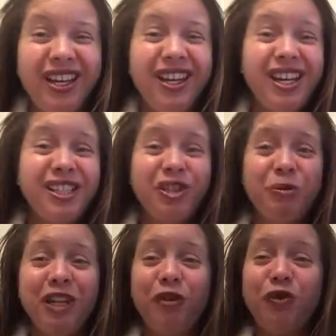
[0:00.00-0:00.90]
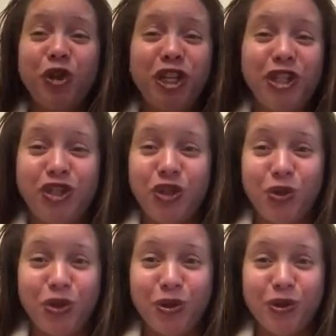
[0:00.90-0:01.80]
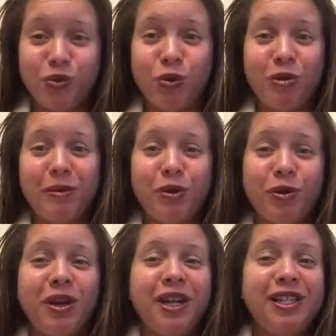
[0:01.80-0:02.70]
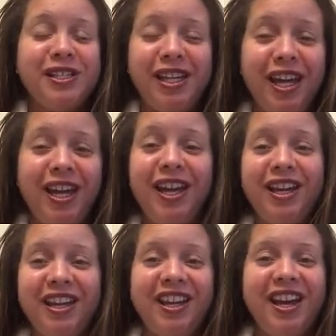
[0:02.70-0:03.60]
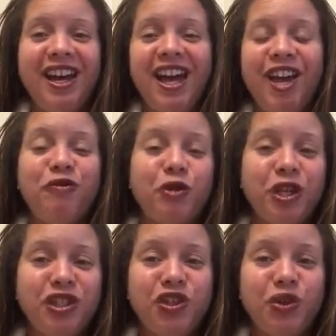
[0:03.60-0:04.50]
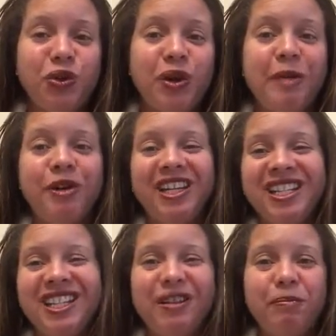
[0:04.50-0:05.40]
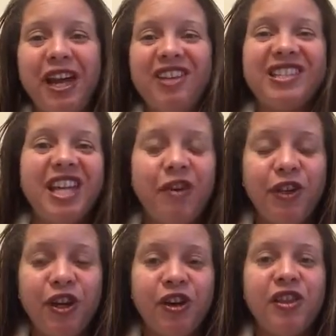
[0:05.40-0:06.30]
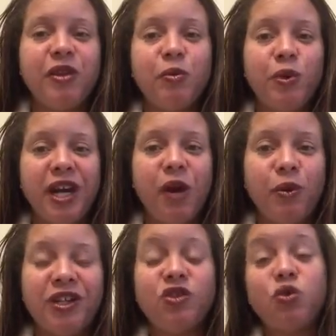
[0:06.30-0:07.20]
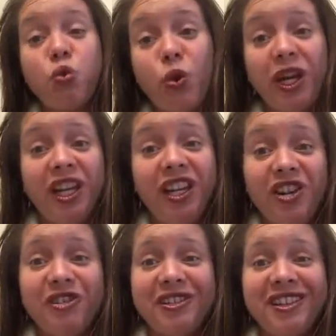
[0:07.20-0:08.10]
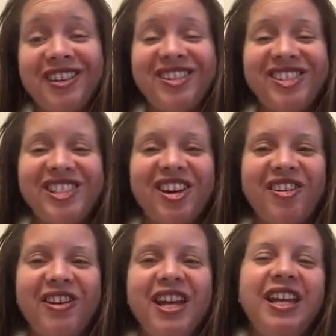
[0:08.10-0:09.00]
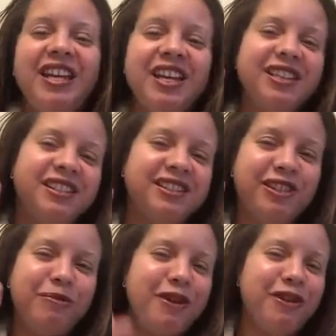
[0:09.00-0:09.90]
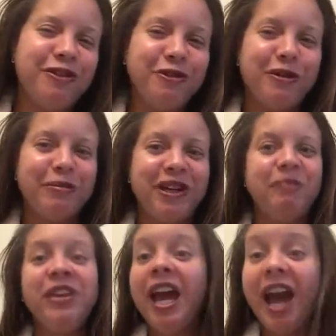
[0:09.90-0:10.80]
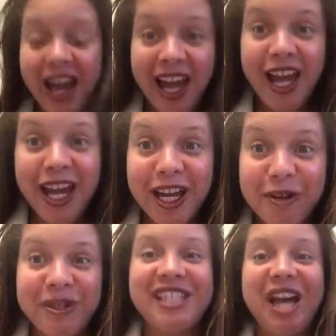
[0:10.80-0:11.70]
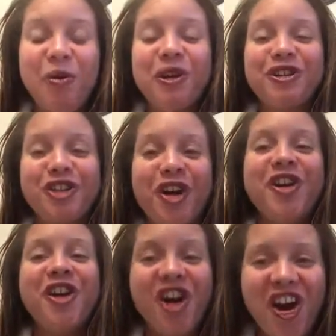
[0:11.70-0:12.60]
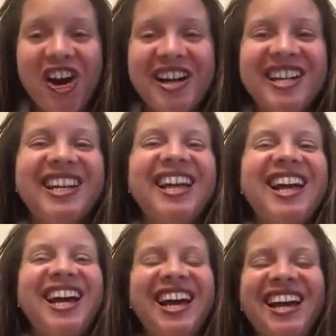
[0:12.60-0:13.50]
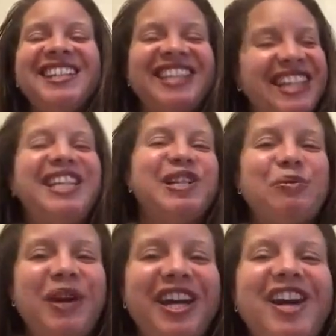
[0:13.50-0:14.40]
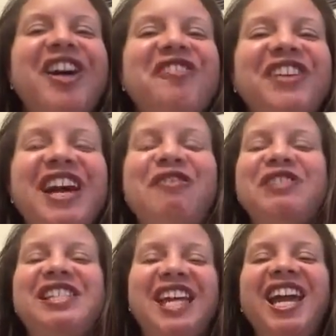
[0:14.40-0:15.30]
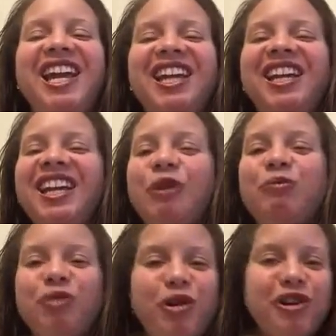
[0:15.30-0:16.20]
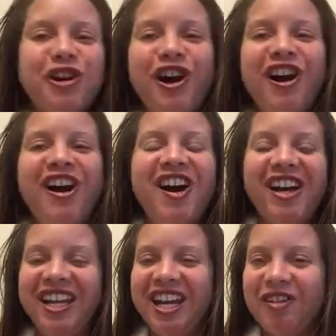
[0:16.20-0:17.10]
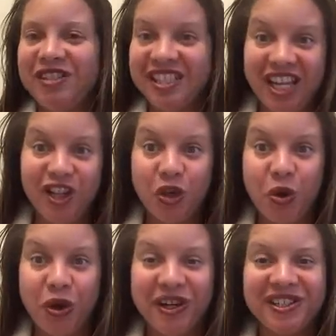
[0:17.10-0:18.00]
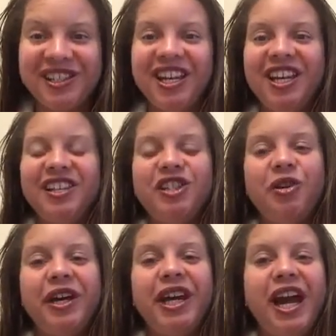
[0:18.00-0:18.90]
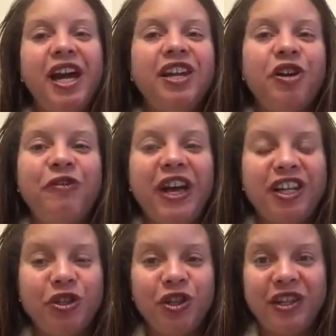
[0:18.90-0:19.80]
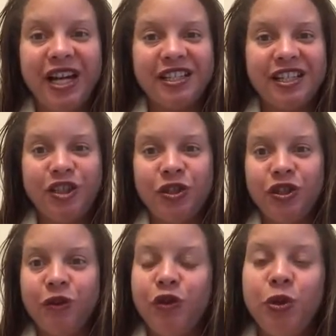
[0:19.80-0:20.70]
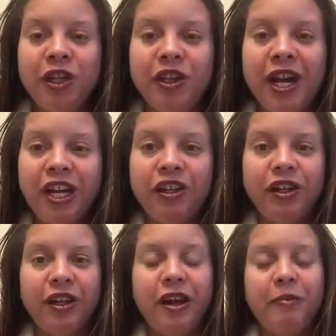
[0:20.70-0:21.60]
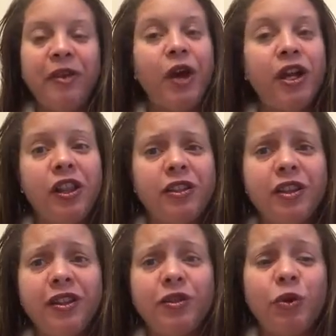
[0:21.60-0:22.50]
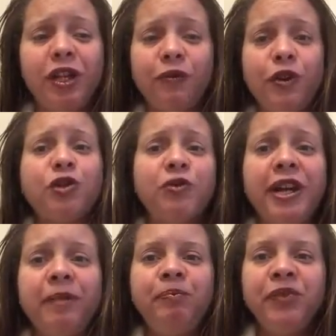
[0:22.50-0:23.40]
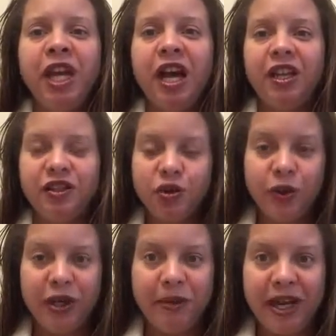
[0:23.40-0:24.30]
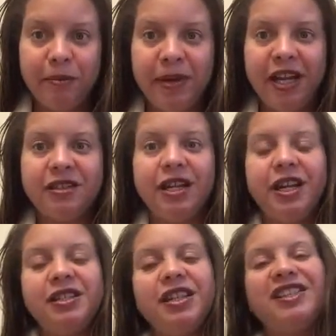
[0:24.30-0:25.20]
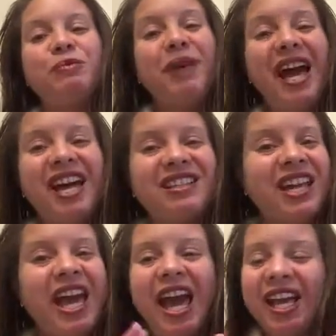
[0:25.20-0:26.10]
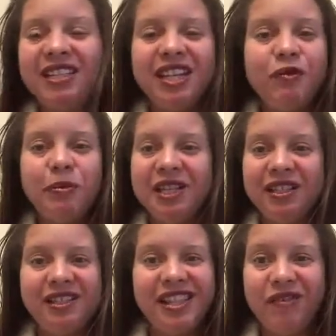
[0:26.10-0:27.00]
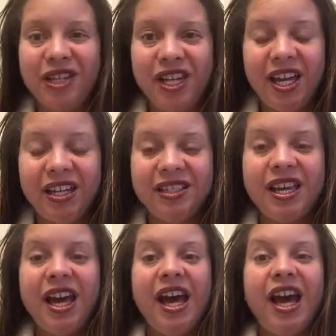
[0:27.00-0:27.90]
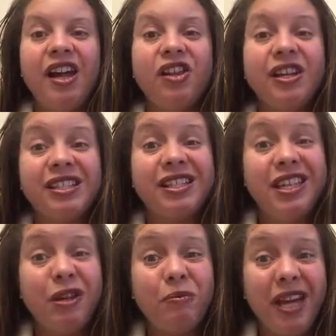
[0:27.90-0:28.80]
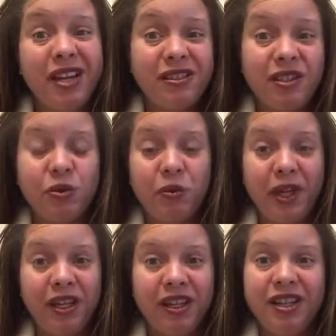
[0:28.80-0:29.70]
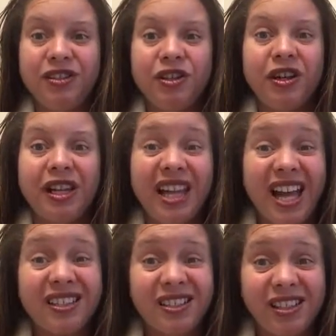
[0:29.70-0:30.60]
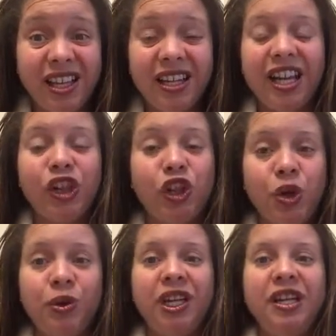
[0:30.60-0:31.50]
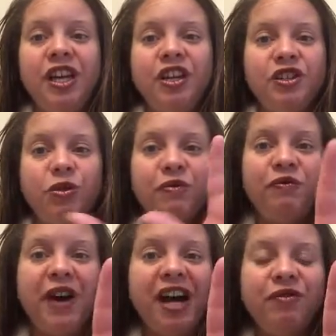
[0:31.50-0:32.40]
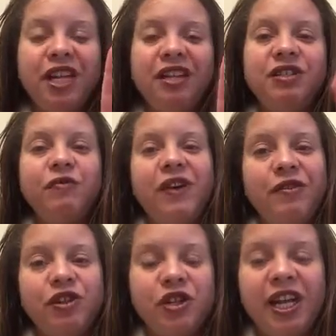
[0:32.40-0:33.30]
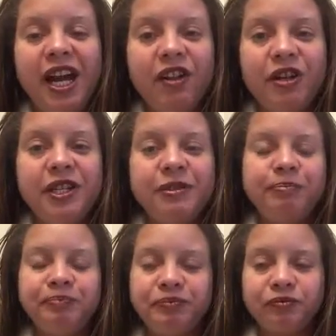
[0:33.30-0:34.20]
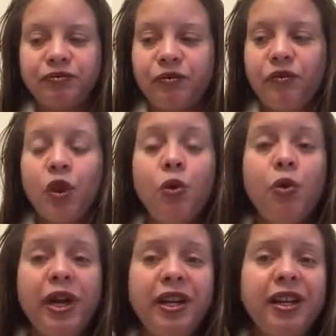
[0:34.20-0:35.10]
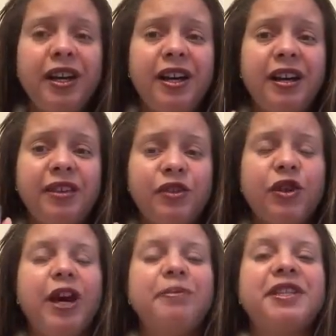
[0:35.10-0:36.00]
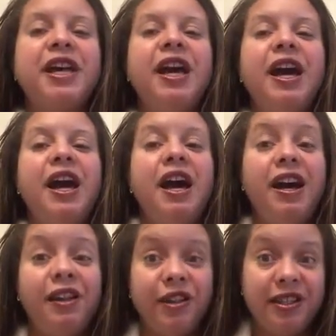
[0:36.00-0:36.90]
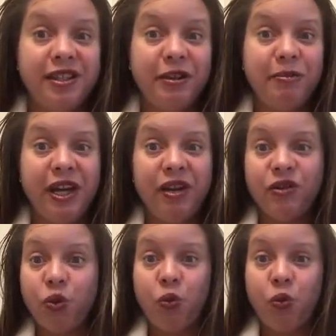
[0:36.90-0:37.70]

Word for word: Not too many 42 year olds will be able to say, hey, at 42, I'm only 10 pounds heavier than what I was 20 years ago. So not toot my own horn, but I am because I worked darn hard uh, to get this weight off and I've stayed protocol and I've stayed the course. So, and I know if I could do it, you guys could do it too. If you want to know how you could, um, how I lost all this weight the first round, I lost 29 pounds. Like I said, this past hasn't even been seven days. I lost 10 pounds this week and I started last Sunday loading. So in five days of 500 calories, when uh, the drops, I lost 10 pounds.